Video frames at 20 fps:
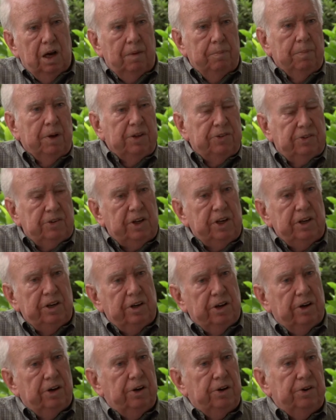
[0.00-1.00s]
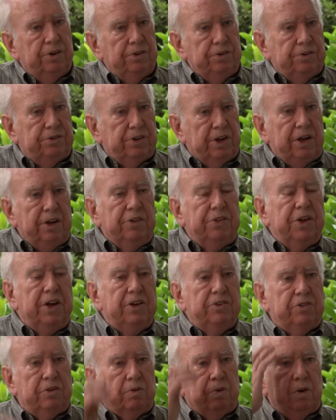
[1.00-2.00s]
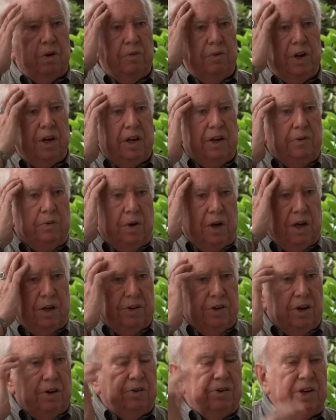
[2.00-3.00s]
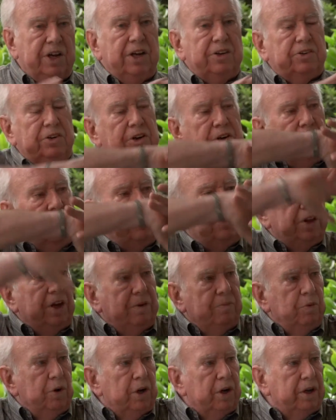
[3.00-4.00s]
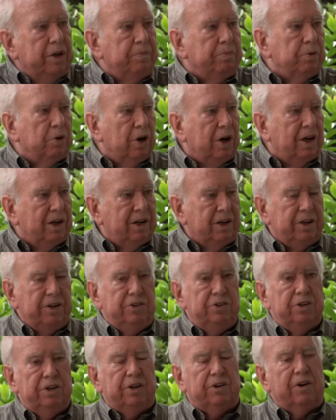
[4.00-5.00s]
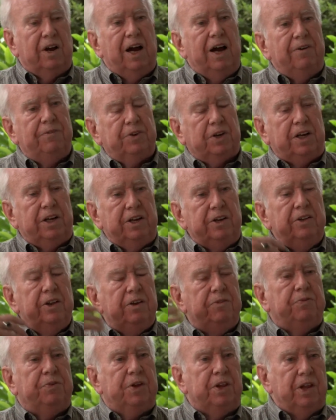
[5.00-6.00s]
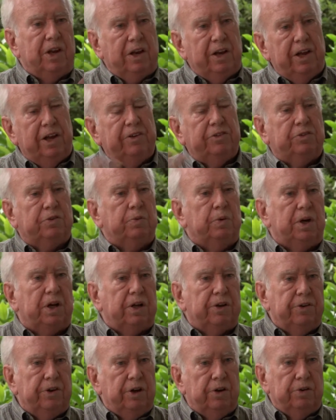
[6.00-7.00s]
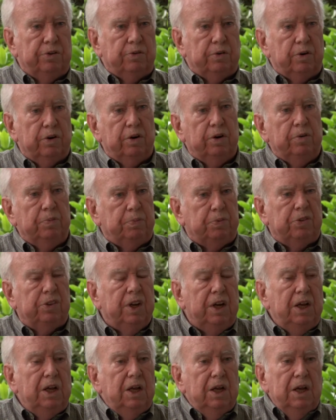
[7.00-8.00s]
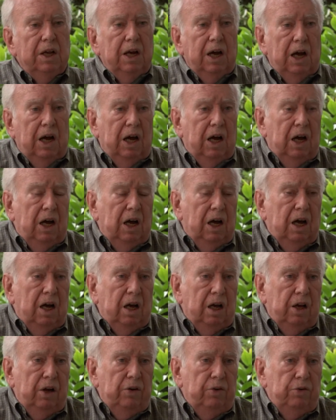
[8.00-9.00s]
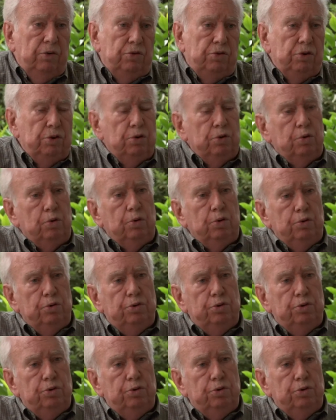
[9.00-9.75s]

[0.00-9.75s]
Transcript: mosquitoes, and things that were really well known. Get to know them really broadly geographically, and then for the less well-known groups, do